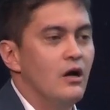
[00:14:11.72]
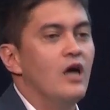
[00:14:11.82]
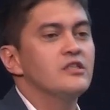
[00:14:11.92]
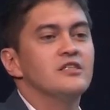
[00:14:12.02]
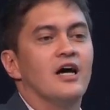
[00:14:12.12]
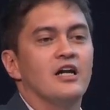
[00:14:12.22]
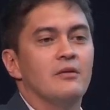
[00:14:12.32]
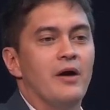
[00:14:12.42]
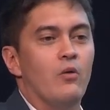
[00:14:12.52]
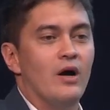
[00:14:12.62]
I'd start at
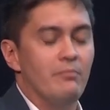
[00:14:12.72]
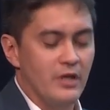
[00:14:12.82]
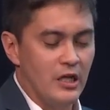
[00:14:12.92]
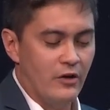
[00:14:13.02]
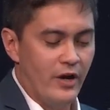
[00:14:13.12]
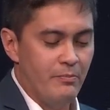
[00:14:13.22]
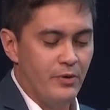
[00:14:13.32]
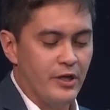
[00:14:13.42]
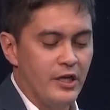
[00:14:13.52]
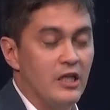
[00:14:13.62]
about 1 milligram
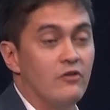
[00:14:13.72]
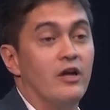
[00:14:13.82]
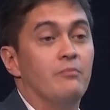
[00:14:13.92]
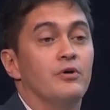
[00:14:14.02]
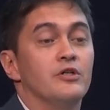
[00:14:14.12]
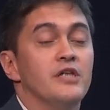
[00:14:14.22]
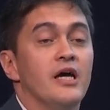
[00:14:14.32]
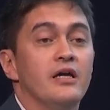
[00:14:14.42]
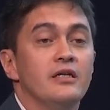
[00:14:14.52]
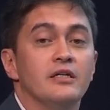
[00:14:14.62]
per kilogram per
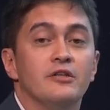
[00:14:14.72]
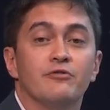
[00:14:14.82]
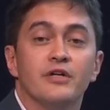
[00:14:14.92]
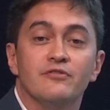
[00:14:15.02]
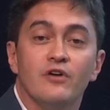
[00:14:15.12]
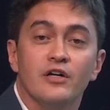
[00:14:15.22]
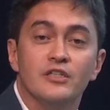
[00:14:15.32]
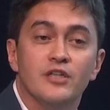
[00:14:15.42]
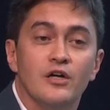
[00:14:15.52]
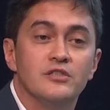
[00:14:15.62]
day in 3
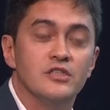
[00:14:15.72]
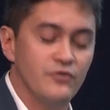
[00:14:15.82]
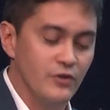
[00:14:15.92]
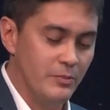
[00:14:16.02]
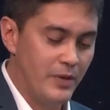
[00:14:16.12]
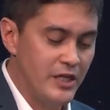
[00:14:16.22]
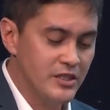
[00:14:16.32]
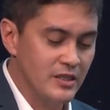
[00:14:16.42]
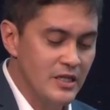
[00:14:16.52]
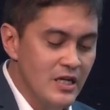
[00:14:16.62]
divided doses for the
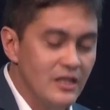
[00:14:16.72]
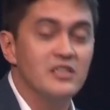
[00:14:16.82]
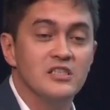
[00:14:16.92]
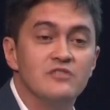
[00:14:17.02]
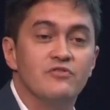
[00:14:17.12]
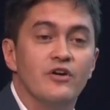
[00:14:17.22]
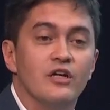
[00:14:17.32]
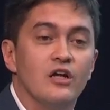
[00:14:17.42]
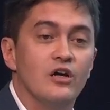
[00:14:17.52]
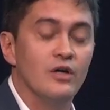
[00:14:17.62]
patient. Now this is very
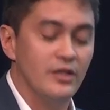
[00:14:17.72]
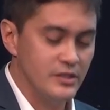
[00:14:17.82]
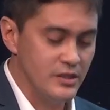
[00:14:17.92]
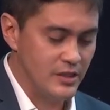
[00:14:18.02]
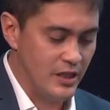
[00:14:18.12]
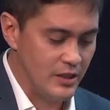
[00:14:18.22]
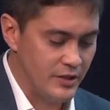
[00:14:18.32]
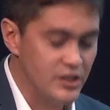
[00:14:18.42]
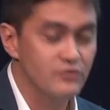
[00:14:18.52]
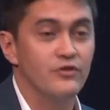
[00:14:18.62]
low, and this is
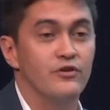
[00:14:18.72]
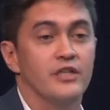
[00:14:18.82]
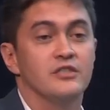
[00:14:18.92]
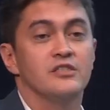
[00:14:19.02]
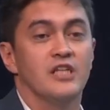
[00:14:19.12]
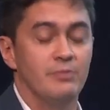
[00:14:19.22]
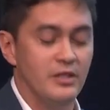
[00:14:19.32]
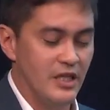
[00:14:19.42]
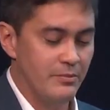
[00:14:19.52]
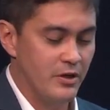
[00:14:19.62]
referring to
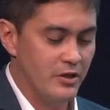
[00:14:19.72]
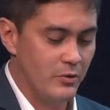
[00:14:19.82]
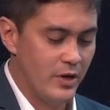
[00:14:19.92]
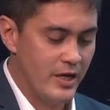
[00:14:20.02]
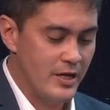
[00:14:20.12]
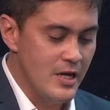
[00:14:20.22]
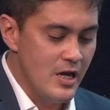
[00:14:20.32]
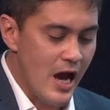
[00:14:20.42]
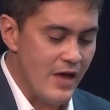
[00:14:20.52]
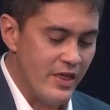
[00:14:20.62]
CBD, by the way.
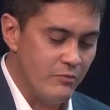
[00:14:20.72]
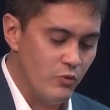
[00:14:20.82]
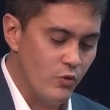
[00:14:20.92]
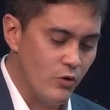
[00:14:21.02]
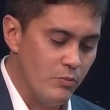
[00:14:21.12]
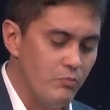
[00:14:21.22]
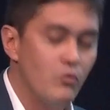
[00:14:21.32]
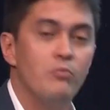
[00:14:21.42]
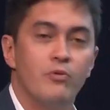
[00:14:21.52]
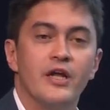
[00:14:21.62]
And then
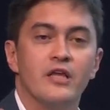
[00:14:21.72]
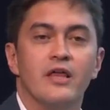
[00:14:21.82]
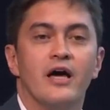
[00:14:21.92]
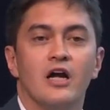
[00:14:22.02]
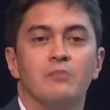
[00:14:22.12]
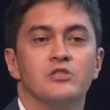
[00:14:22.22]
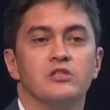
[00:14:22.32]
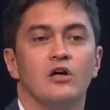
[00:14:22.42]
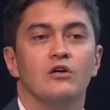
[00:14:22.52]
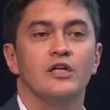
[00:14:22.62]
we'll bring that up
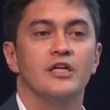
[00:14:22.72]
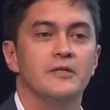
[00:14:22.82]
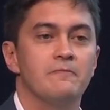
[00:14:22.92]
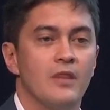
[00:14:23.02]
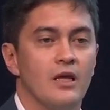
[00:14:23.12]
slowly